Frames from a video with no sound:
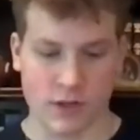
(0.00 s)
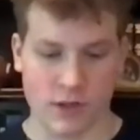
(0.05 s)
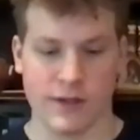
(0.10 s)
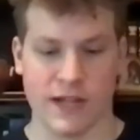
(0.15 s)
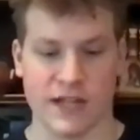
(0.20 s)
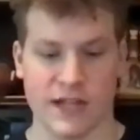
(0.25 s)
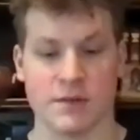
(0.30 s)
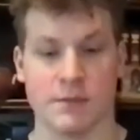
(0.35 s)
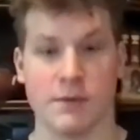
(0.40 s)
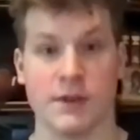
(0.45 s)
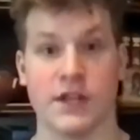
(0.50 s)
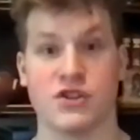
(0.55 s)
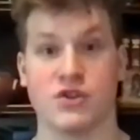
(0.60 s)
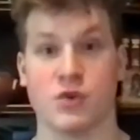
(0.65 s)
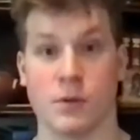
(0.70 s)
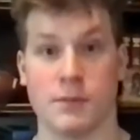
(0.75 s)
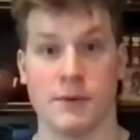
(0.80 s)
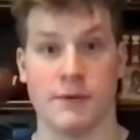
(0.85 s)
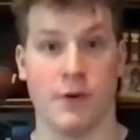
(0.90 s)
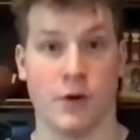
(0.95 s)
that's something that you
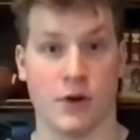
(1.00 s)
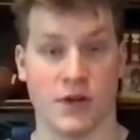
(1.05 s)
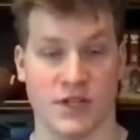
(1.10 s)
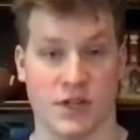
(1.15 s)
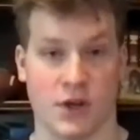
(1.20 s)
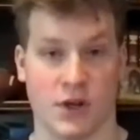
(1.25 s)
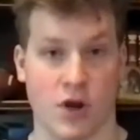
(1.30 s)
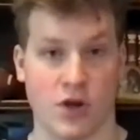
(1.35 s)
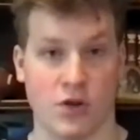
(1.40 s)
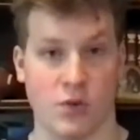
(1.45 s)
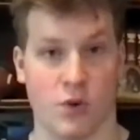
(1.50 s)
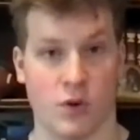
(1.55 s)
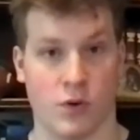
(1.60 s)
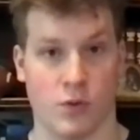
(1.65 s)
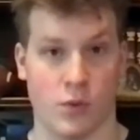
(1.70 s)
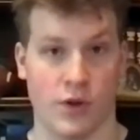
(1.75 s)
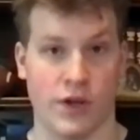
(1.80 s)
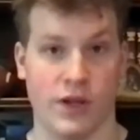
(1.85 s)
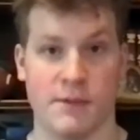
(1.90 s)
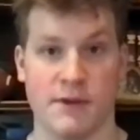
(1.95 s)
want to be focusing on. You want to
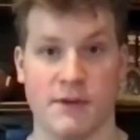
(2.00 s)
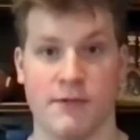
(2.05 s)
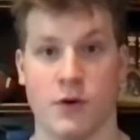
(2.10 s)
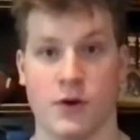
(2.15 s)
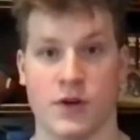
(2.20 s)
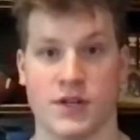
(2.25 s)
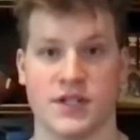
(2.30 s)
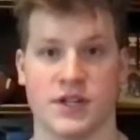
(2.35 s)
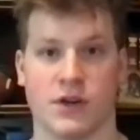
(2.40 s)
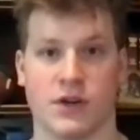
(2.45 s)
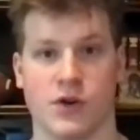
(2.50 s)
really be focusing